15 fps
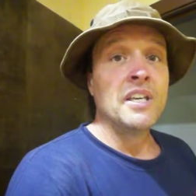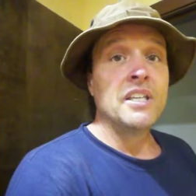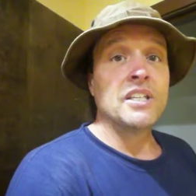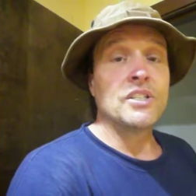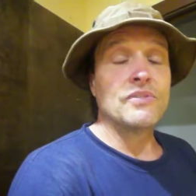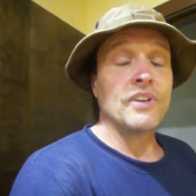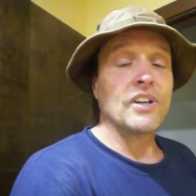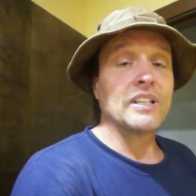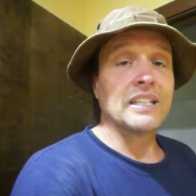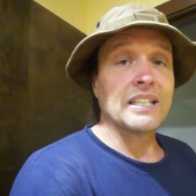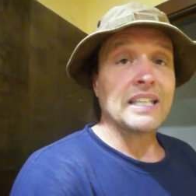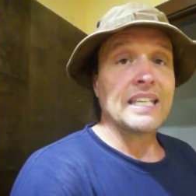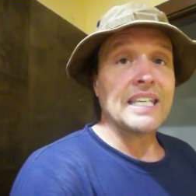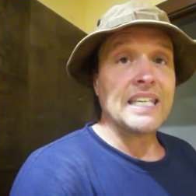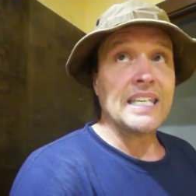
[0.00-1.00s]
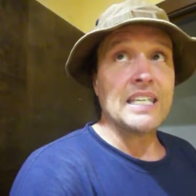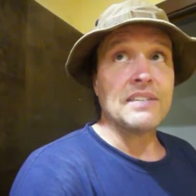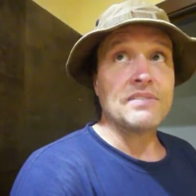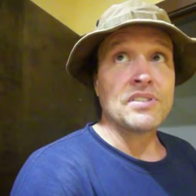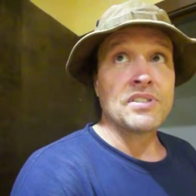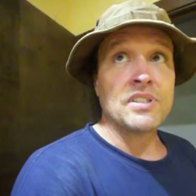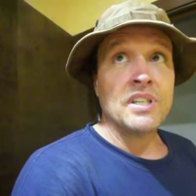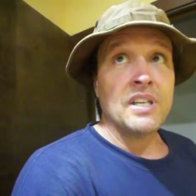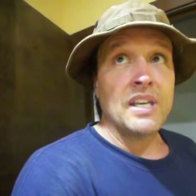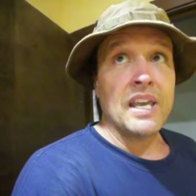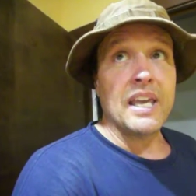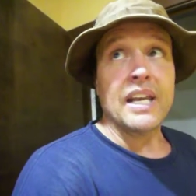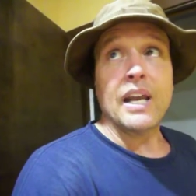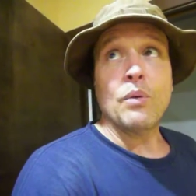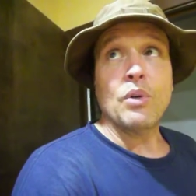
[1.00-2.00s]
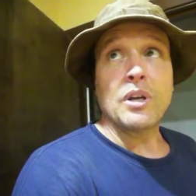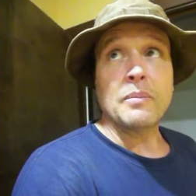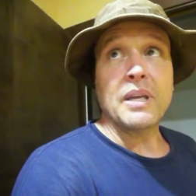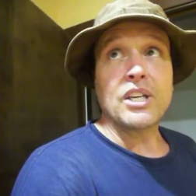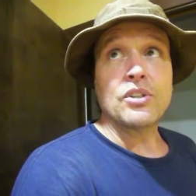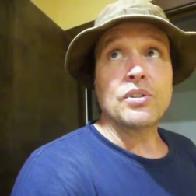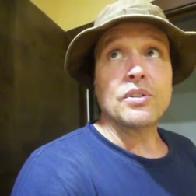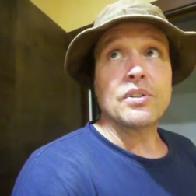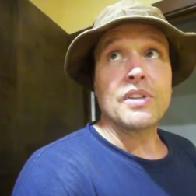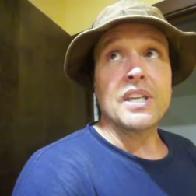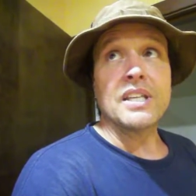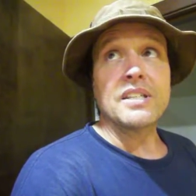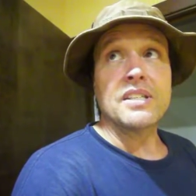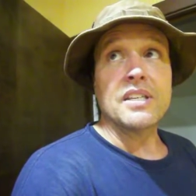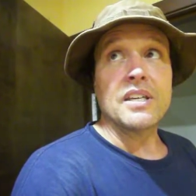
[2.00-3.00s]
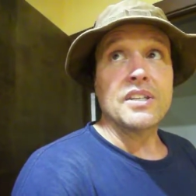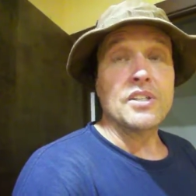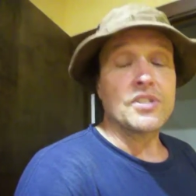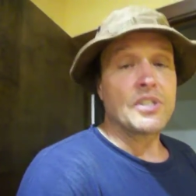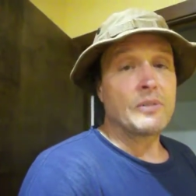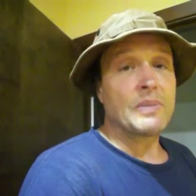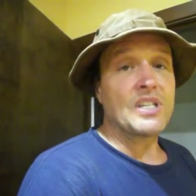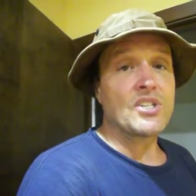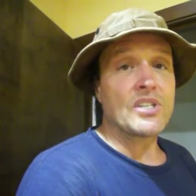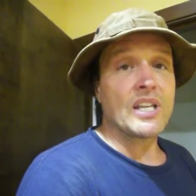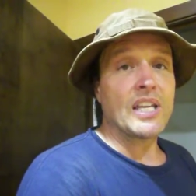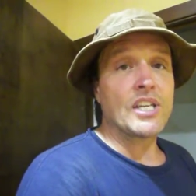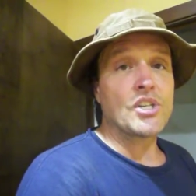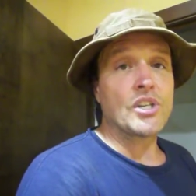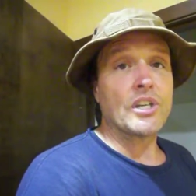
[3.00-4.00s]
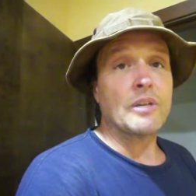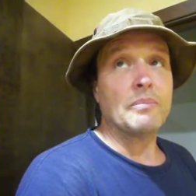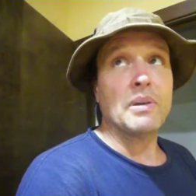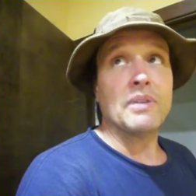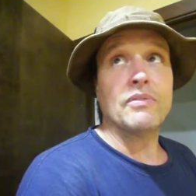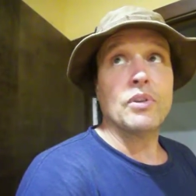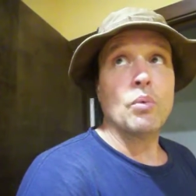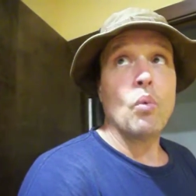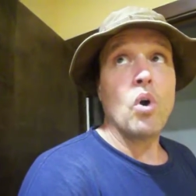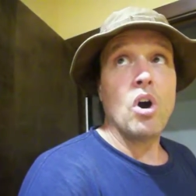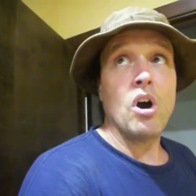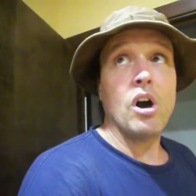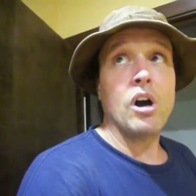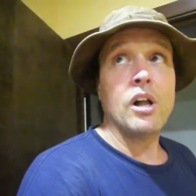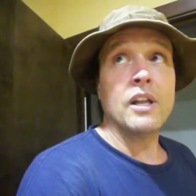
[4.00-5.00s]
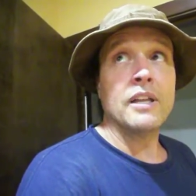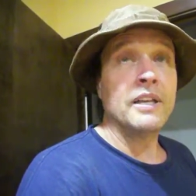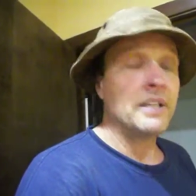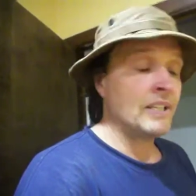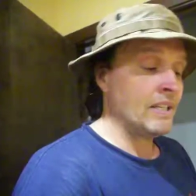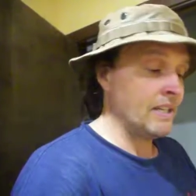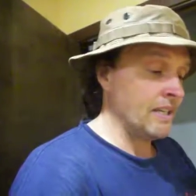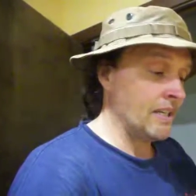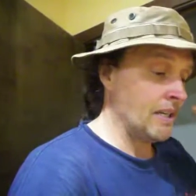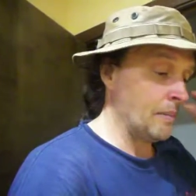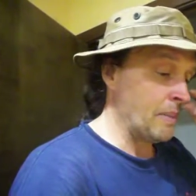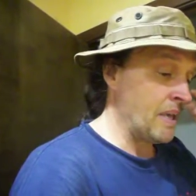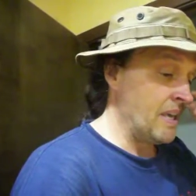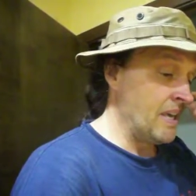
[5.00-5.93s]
there's very little eaves and I want to make sure that uh, there's some insulation above the wall um,